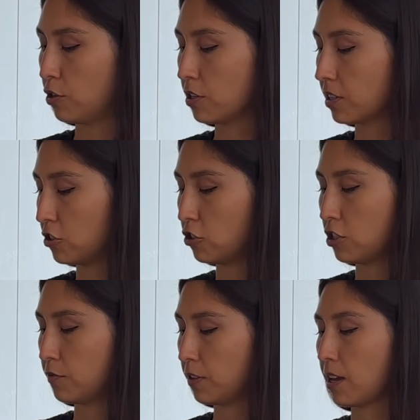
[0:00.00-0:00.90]
cook this
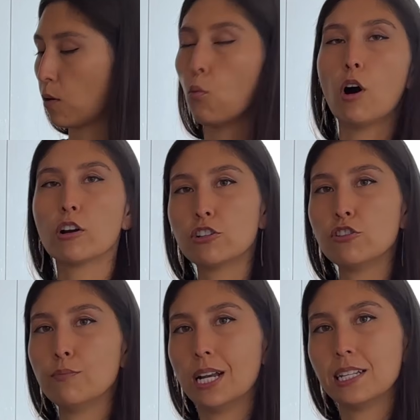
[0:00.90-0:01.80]
just for like 1 or
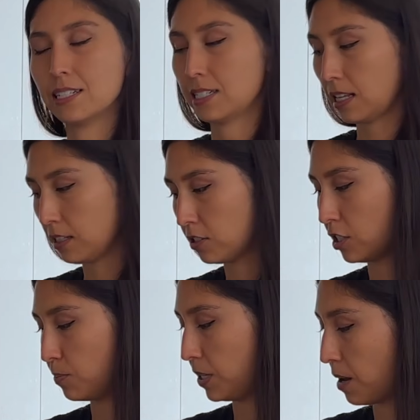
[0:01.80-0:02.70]
2 minutes until it
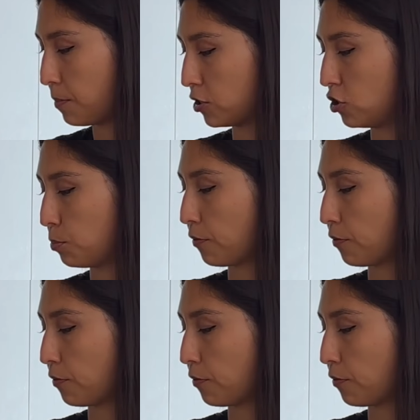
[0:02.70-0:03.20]
starts becoming super